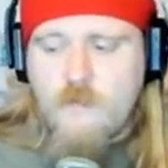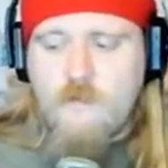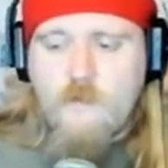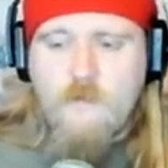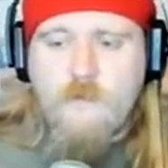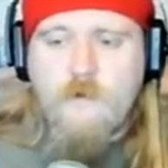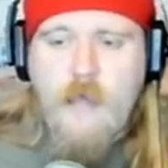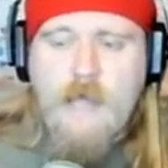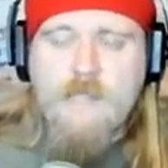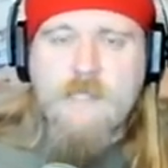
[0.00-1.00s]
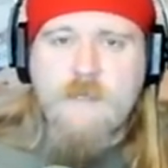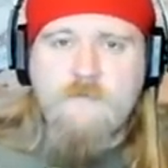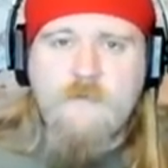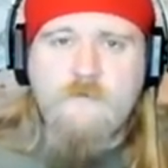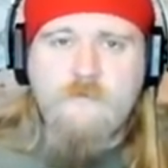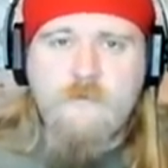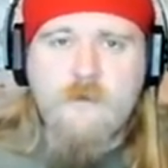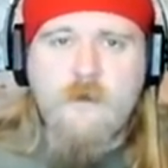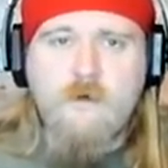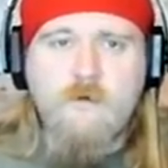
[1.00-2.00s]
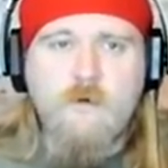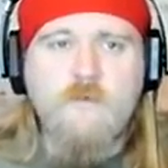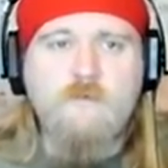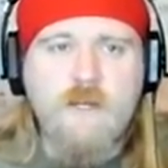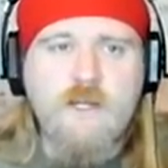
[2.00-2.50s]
I think that there has, if in order for me